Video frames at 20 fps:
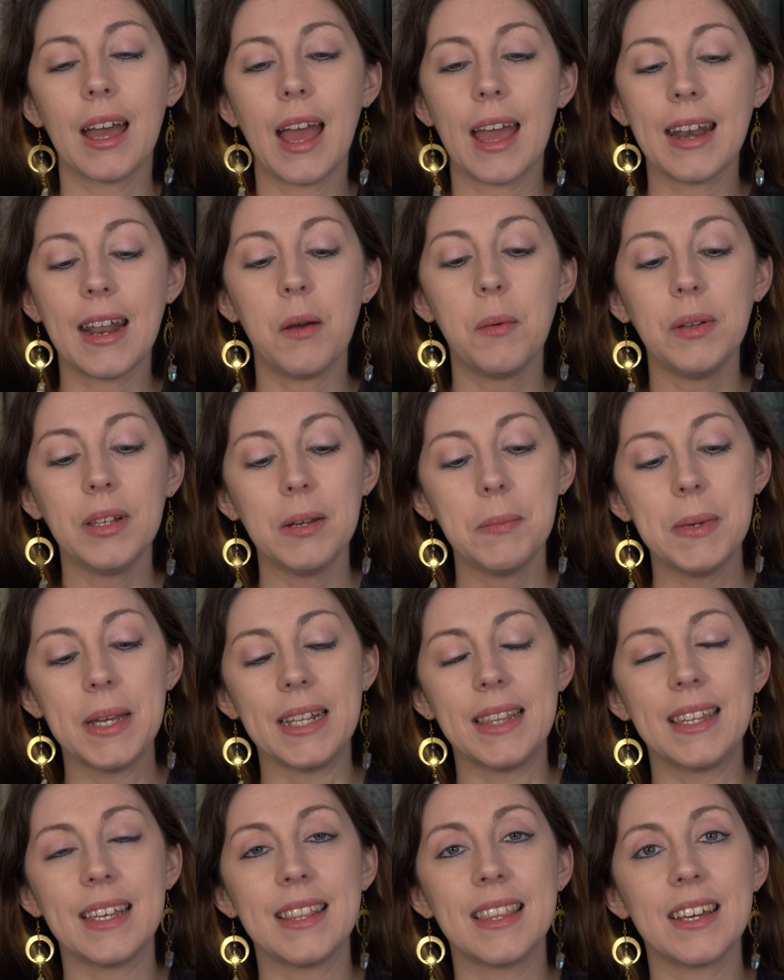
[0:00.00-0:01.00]
And I will
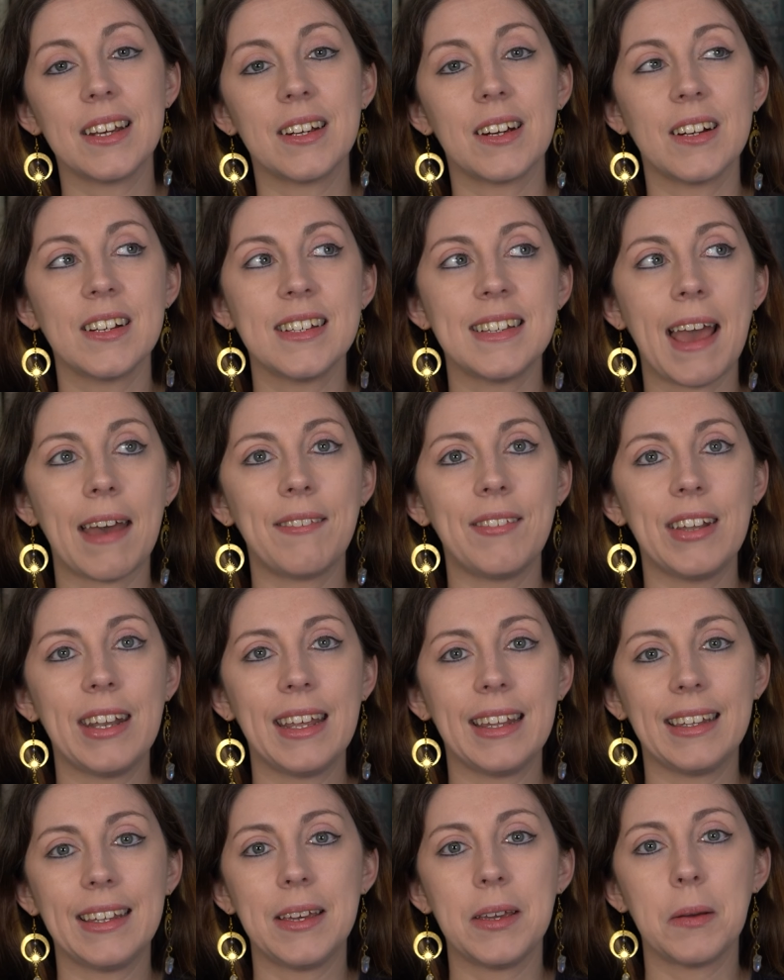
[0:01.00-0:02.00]
admit that there are
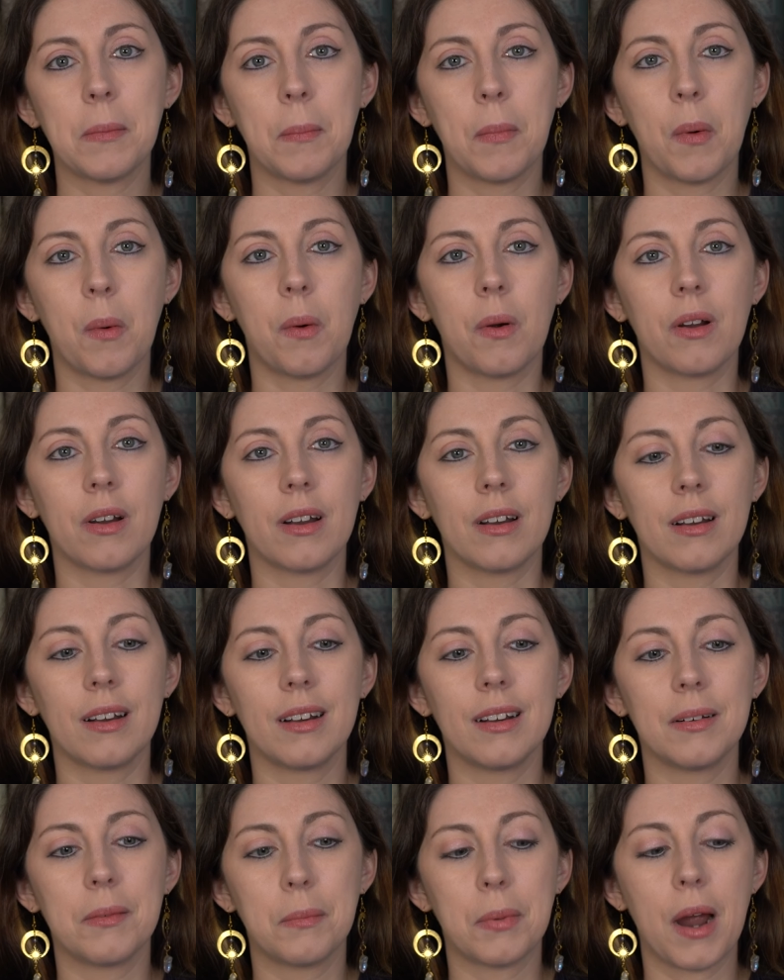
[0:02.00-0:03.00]
definitely more,
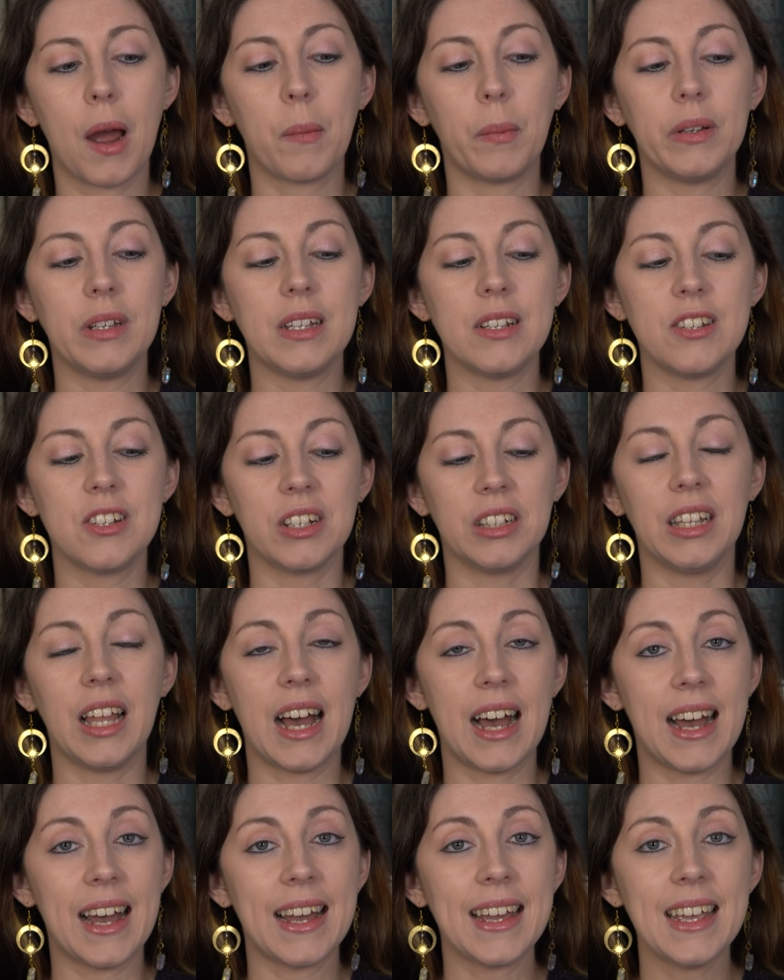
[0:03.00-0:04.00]
probably
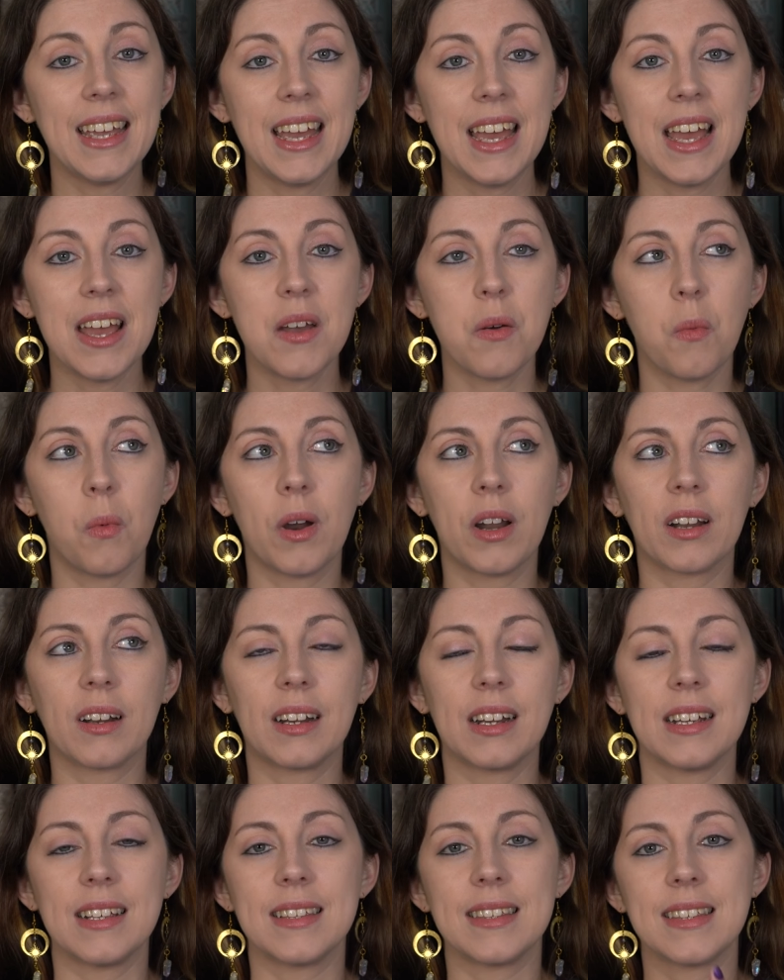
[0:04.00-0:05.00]
July,
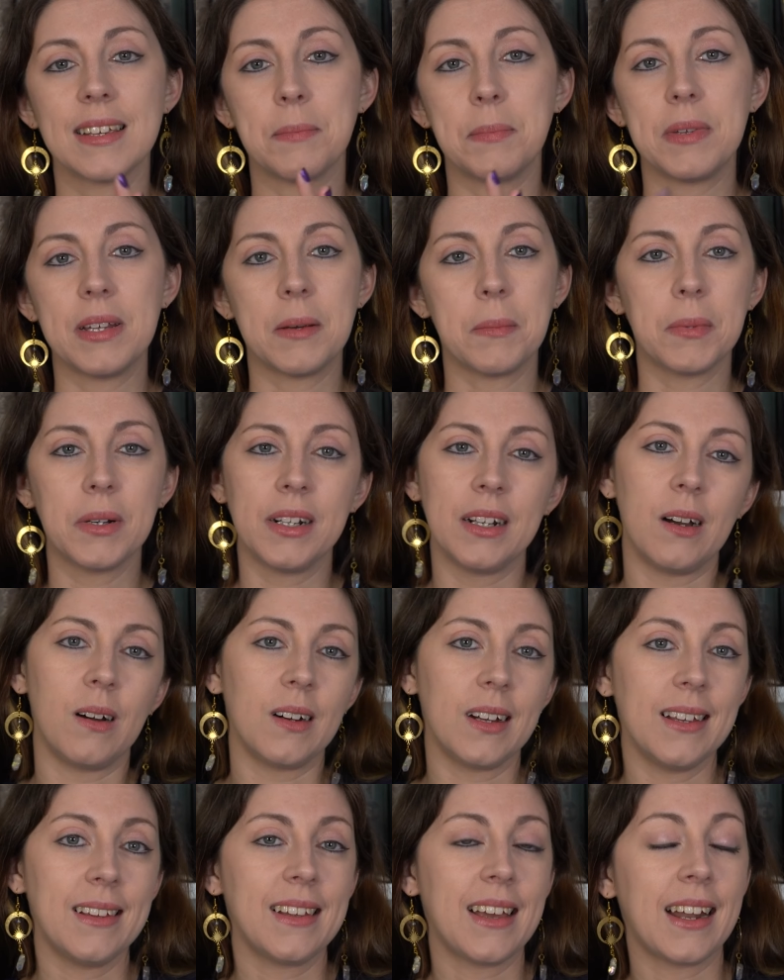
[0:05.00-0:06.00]
whereas September and
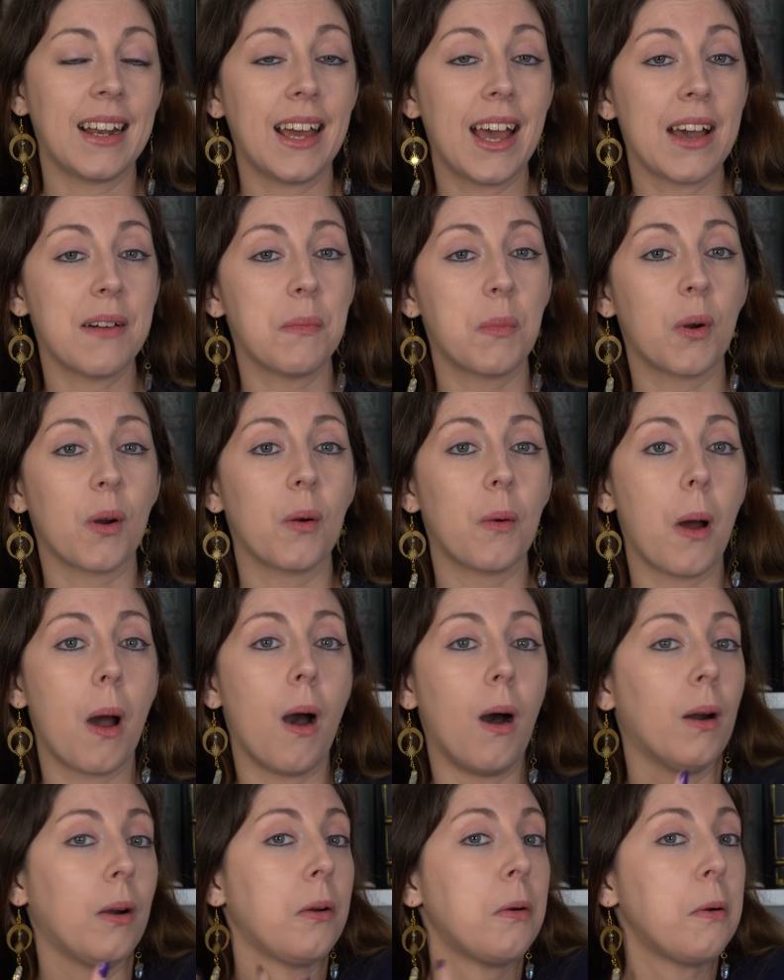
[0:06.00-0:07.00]
August kind of have more
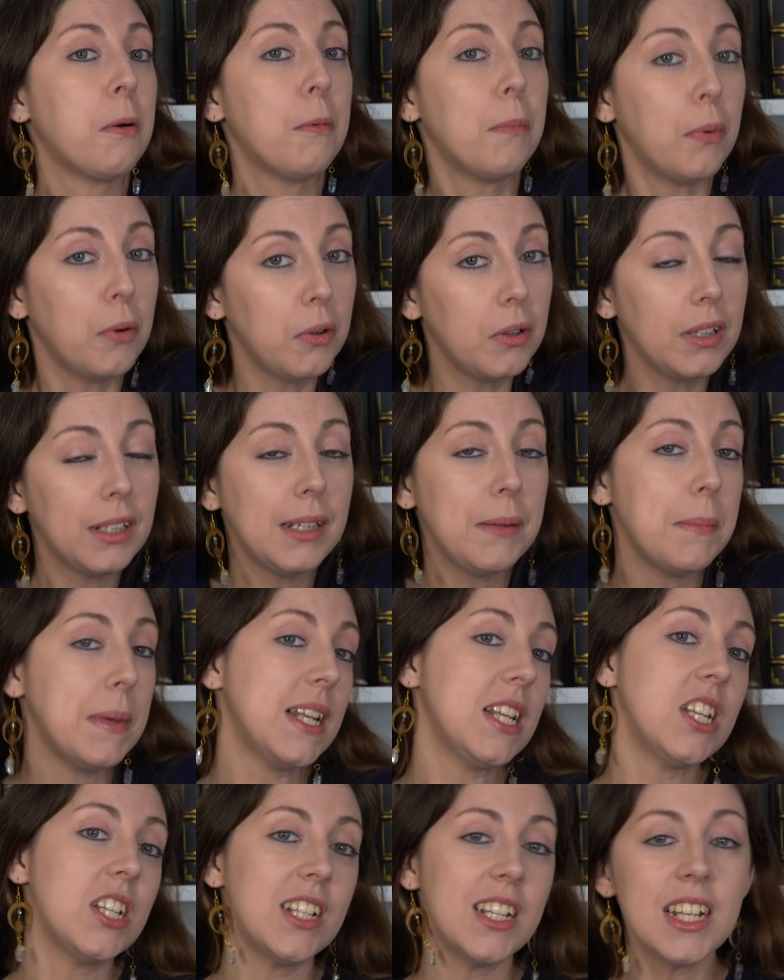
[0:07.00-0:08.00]
honorably
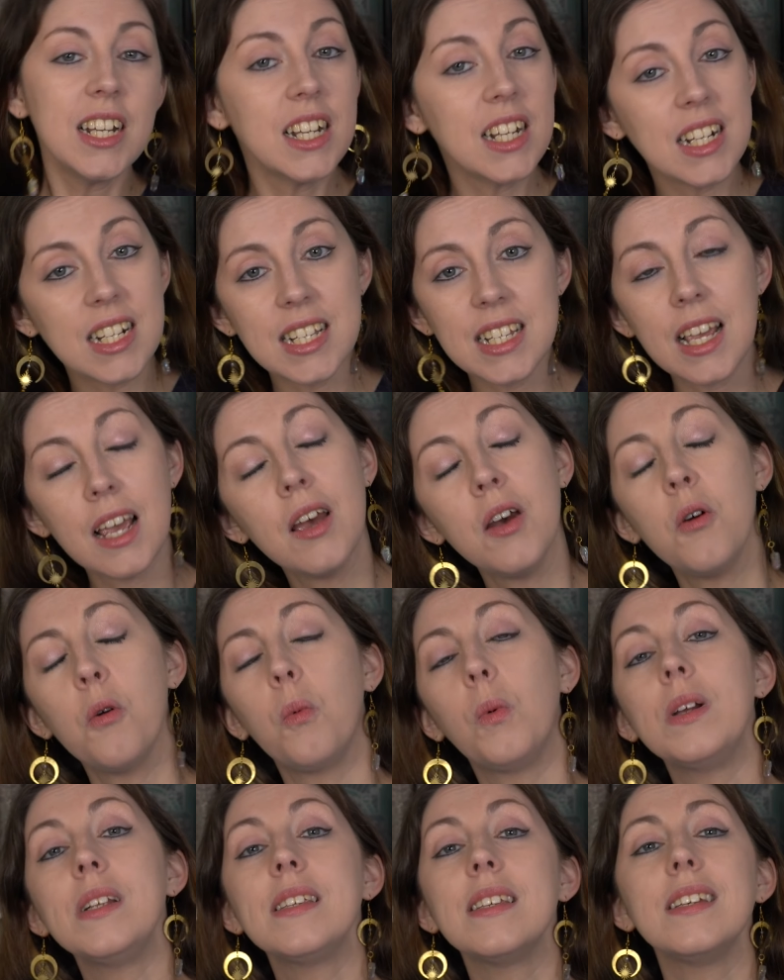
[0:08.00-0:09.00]
mentions.
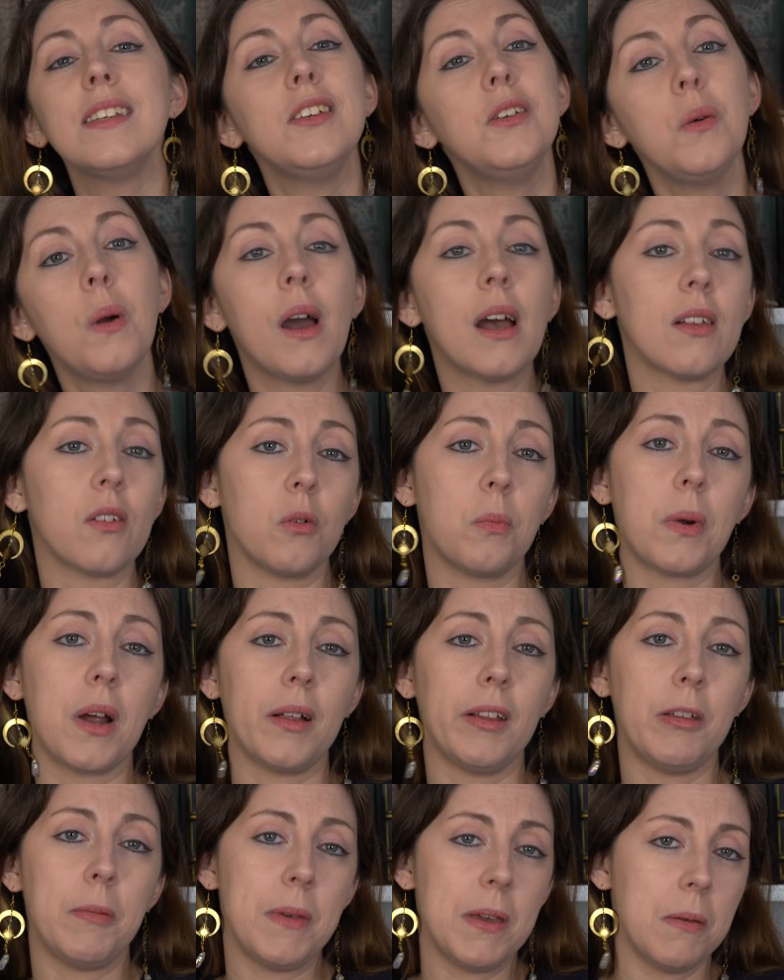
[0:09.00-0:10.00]
Ones that you guys will
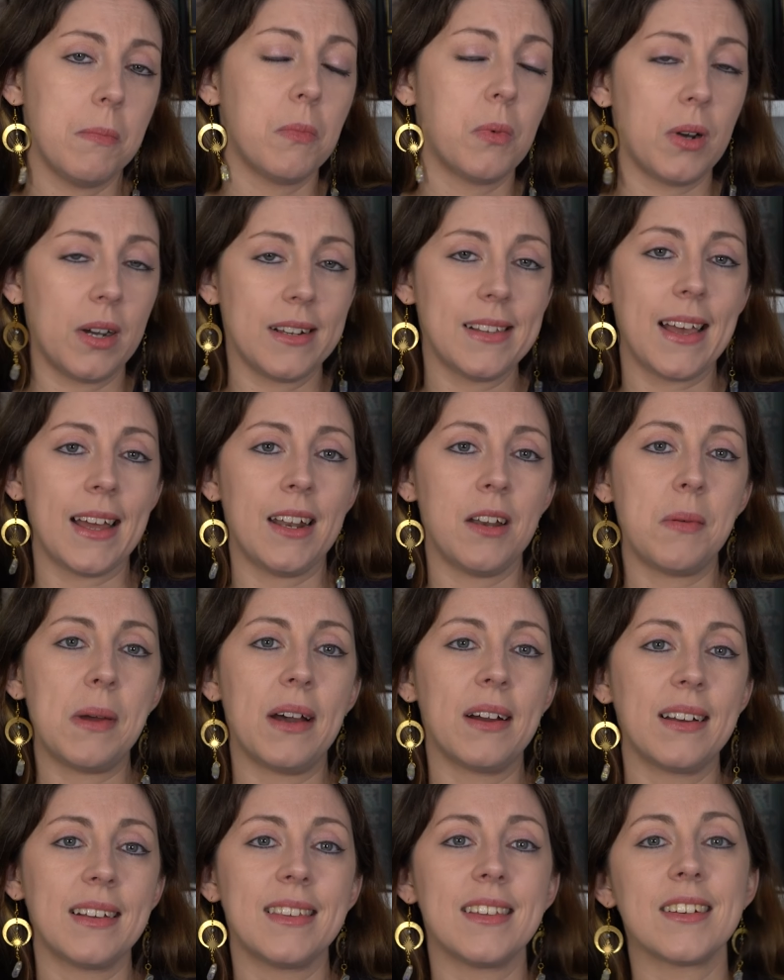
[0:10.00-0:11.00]
probably be more excited
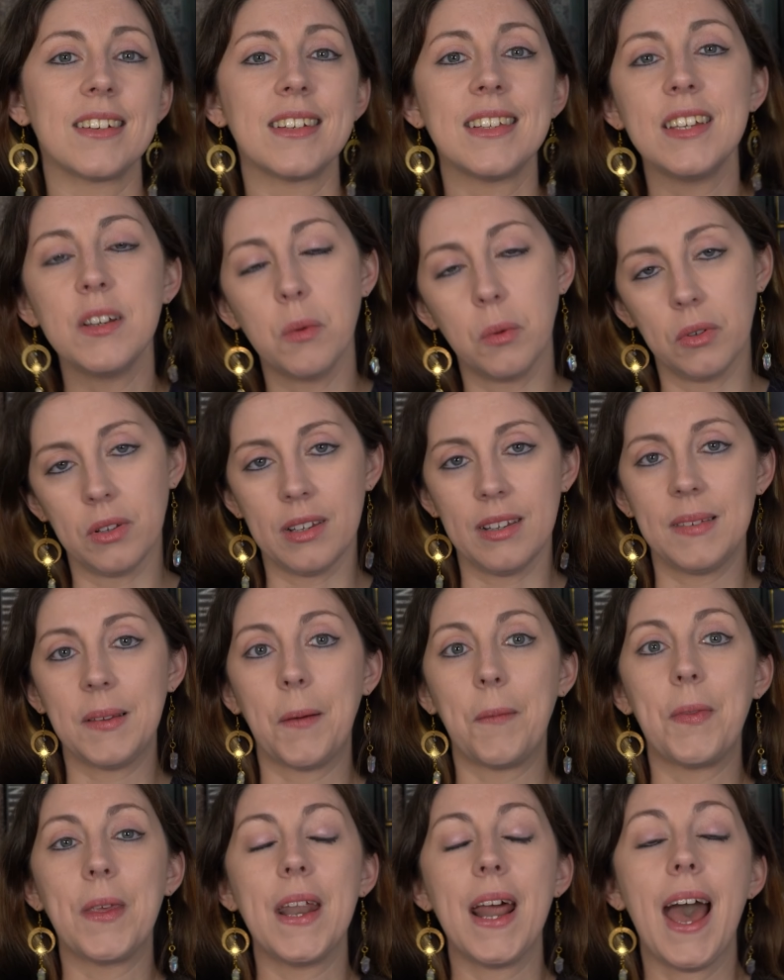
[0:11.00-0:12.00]
about because they're sequels and
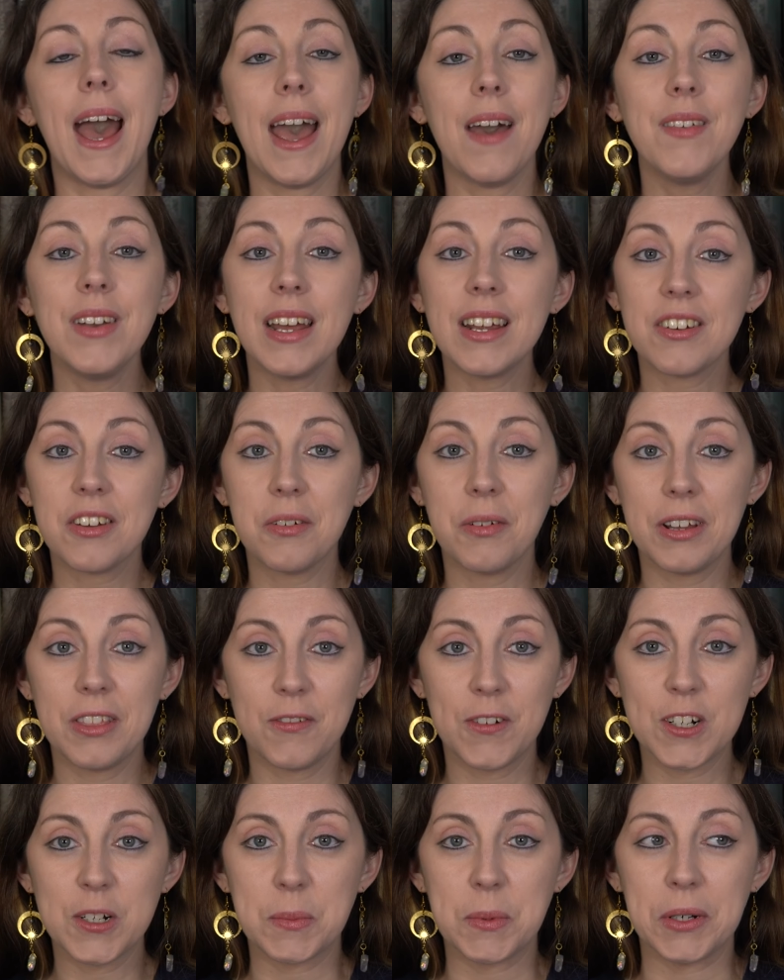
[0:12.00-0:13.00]
stuff, but I haven't actually read the
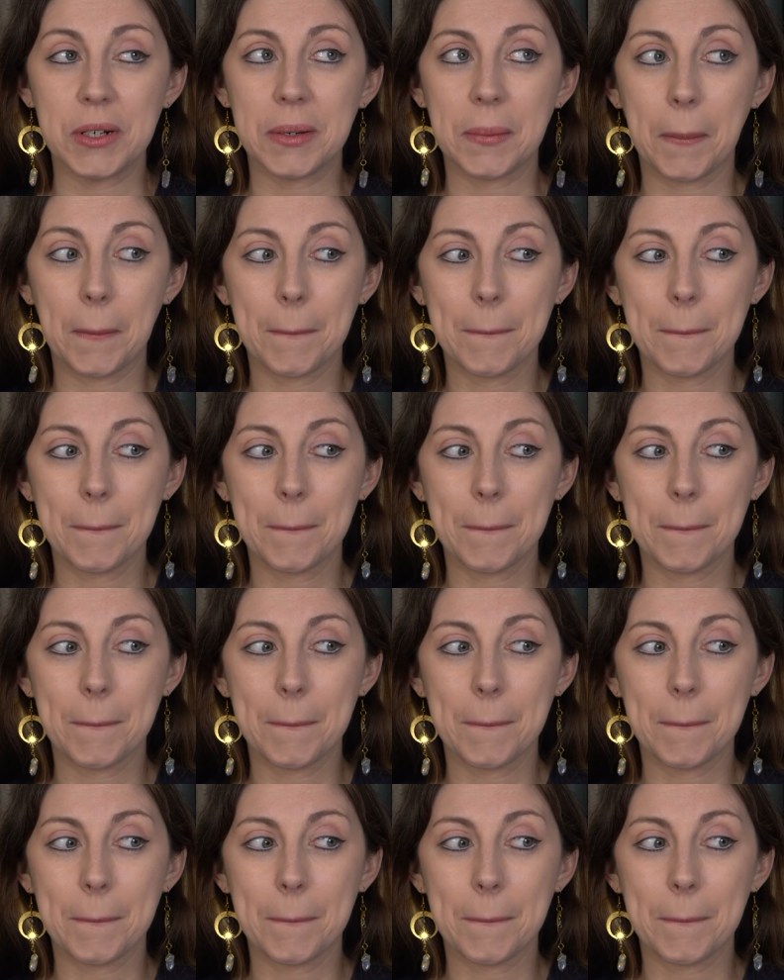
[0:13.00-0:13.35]
first book.